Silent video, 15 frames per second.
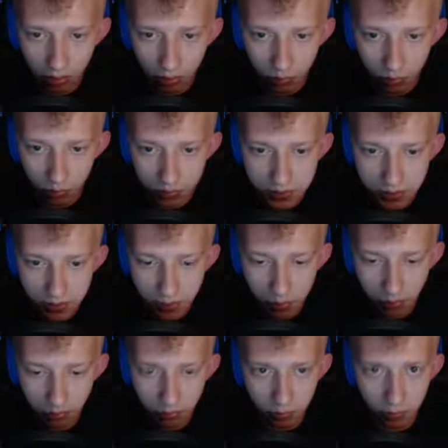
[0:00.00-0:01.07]
We're still
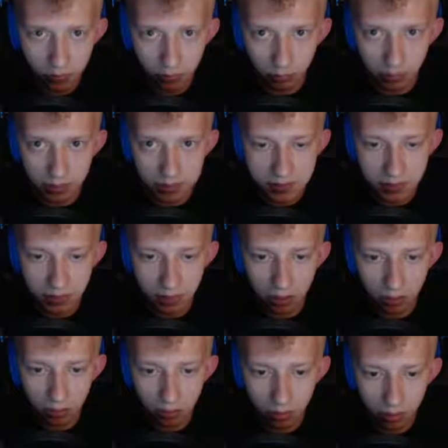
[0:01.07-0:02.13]
both moving really
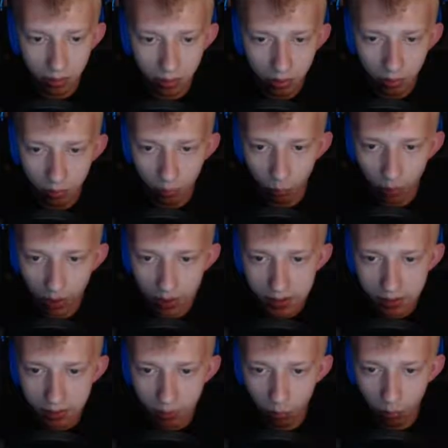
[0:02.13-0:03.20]
slow. What
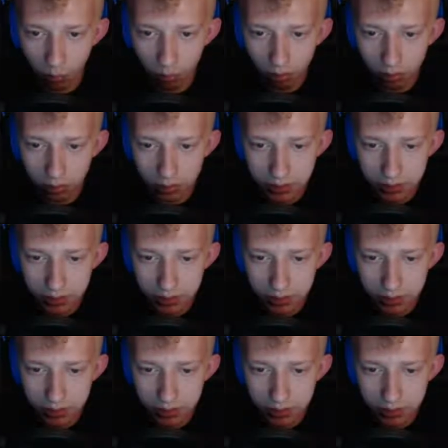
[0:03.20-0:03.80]
in the world?